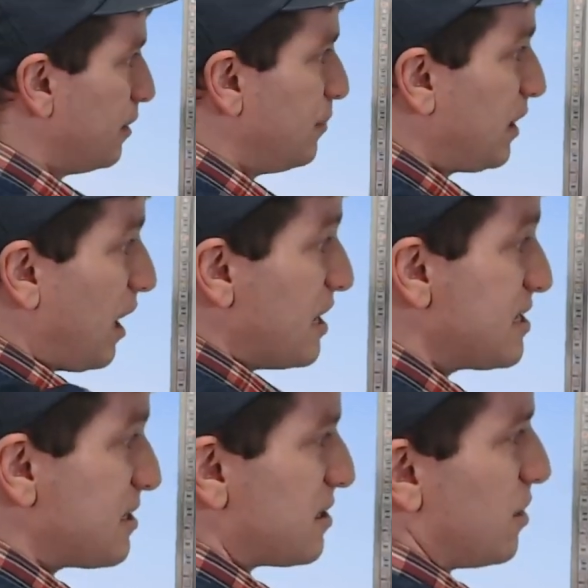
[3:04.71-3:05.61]

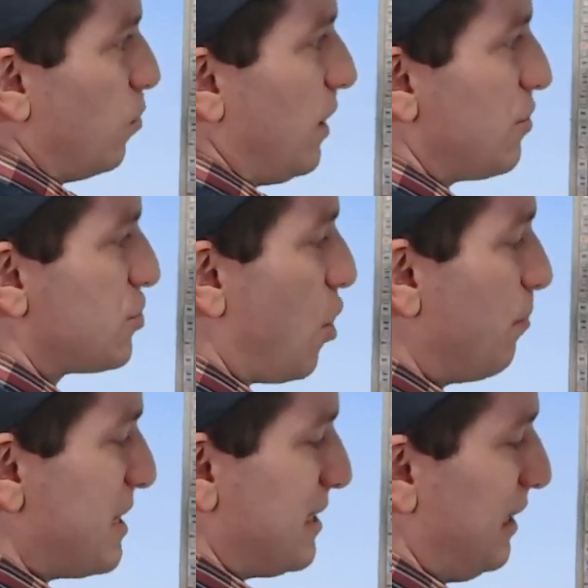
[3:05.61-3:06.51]
Because we are so
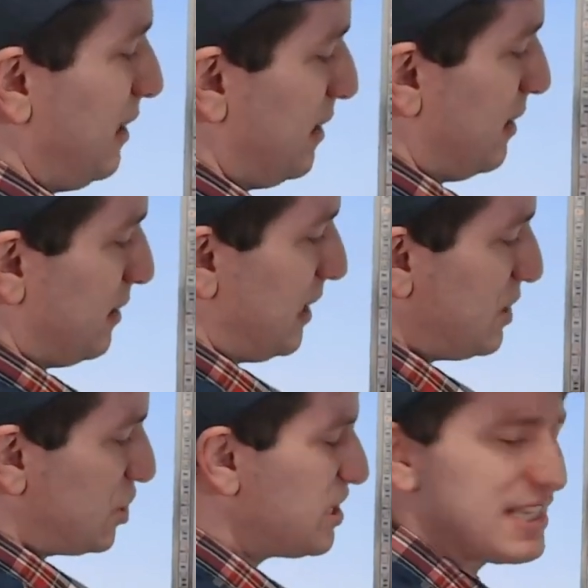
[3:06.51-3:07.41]
busy,
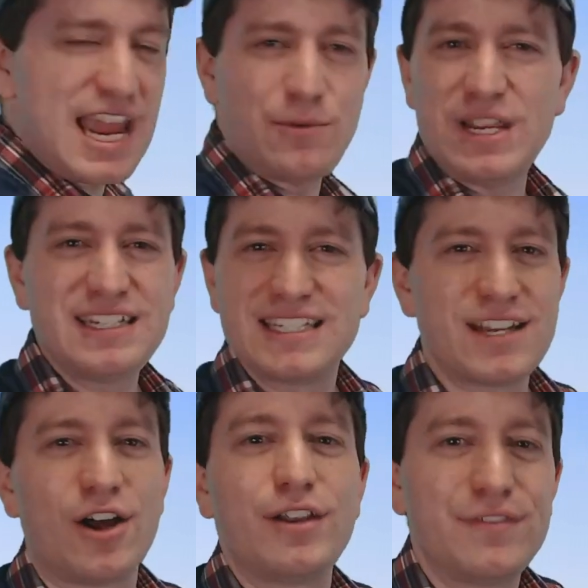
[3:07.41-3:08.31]
let's just say we did
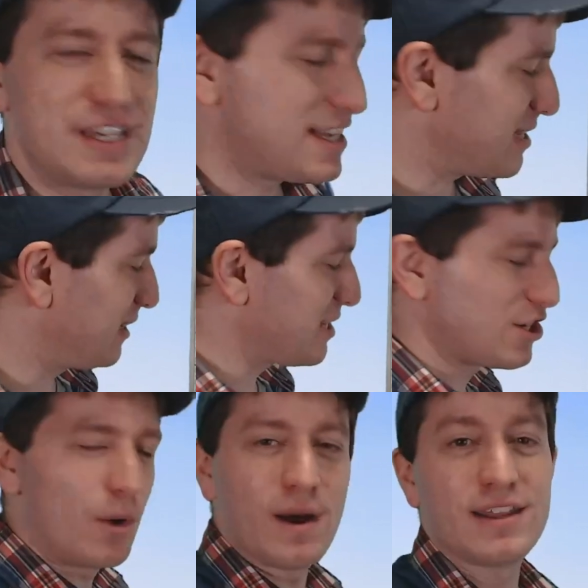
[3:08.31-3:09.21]
all of this and let's
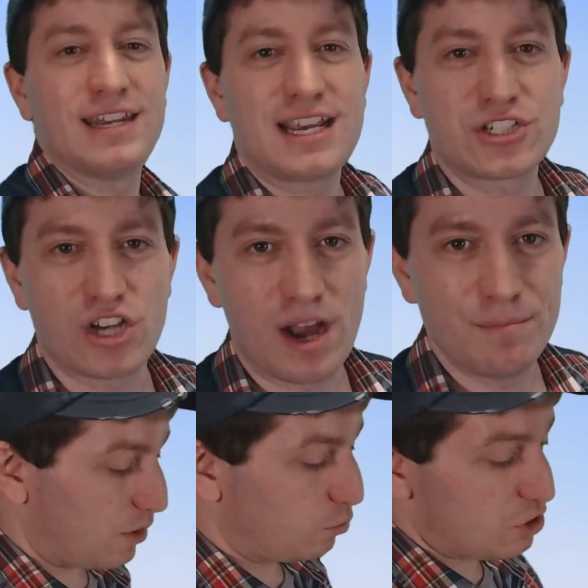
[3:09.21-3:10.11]
go on to the next job.
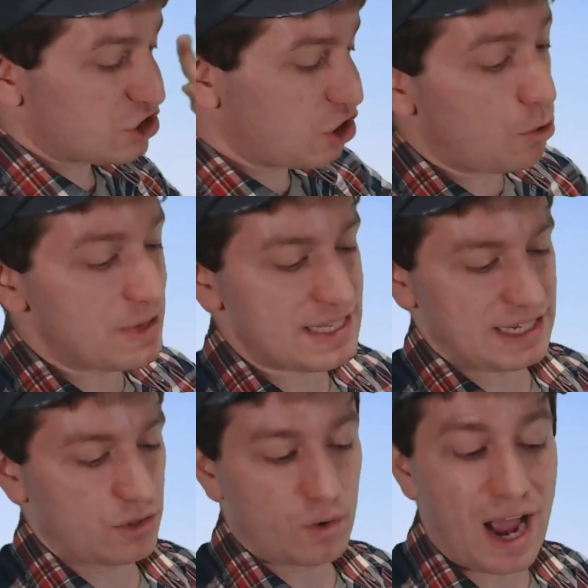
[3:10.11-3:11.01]
We're so
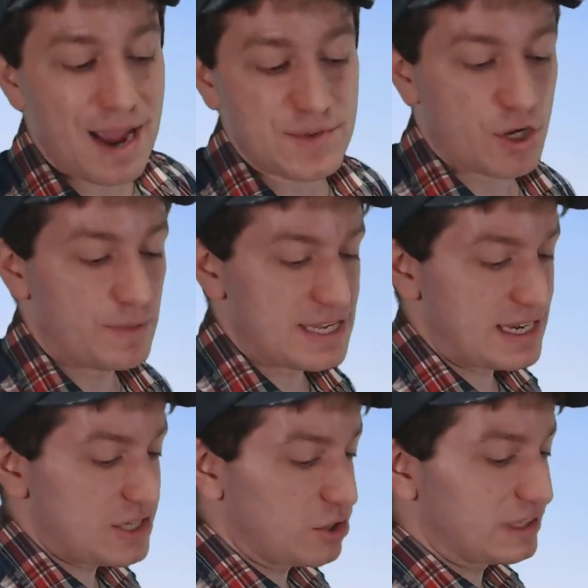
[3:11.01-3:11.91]
busy, or I'm so busy,
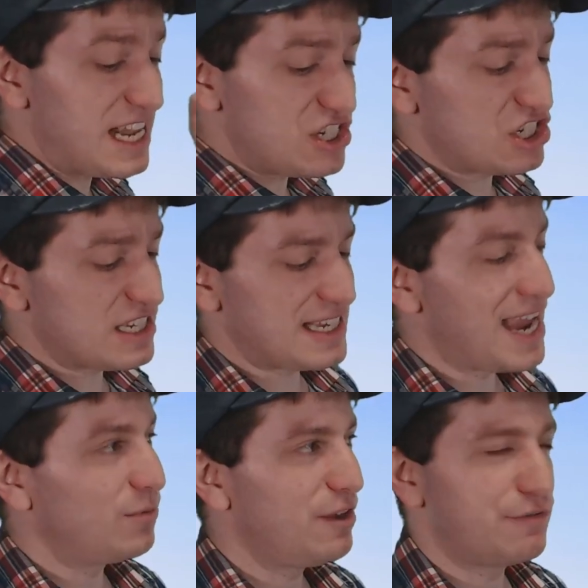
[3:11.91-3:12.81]
so let's just
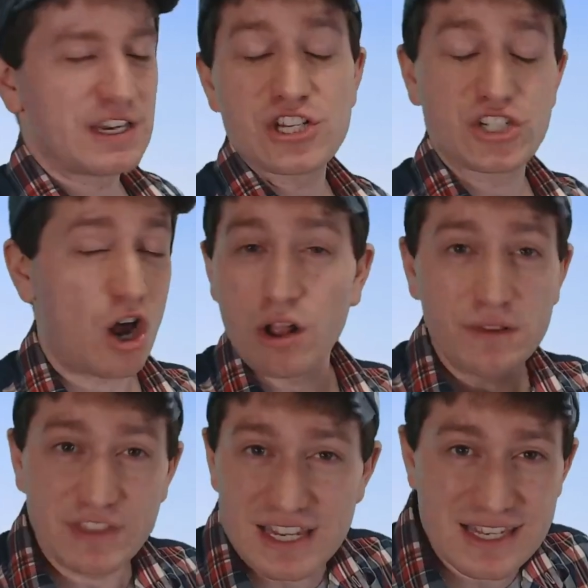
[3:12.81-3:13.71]
say we finished all
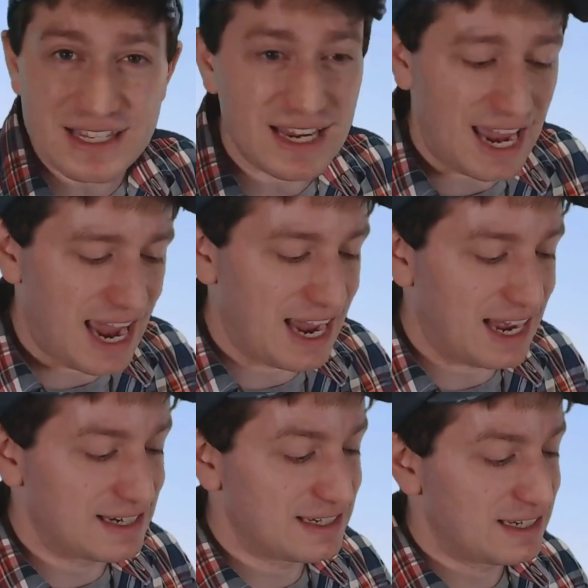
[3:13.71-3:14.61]
of this
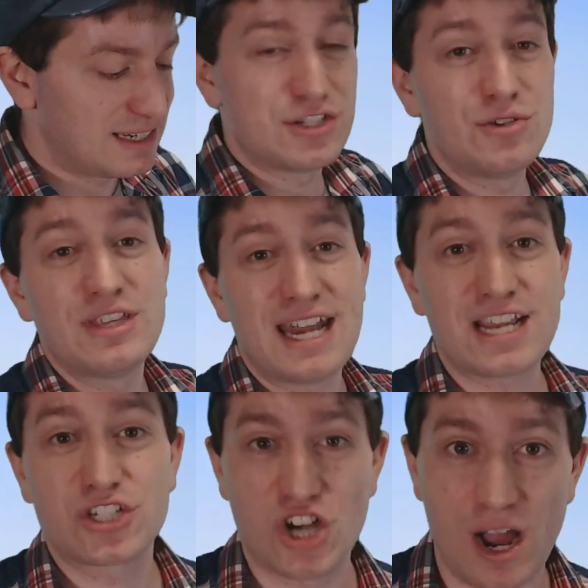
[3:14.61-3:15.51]
and do the
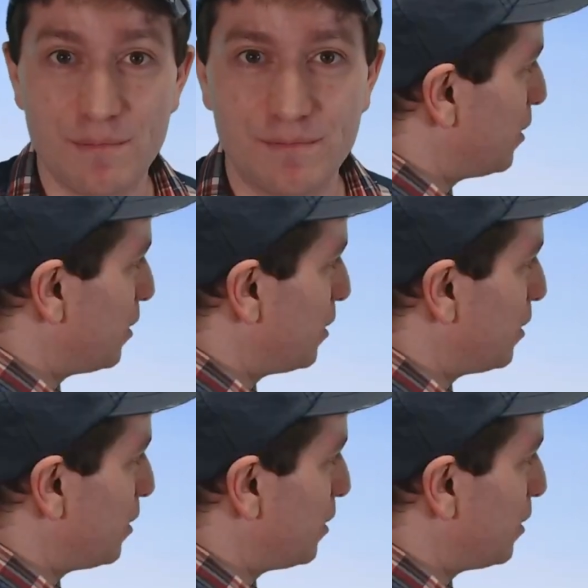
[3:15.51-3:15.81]
next job.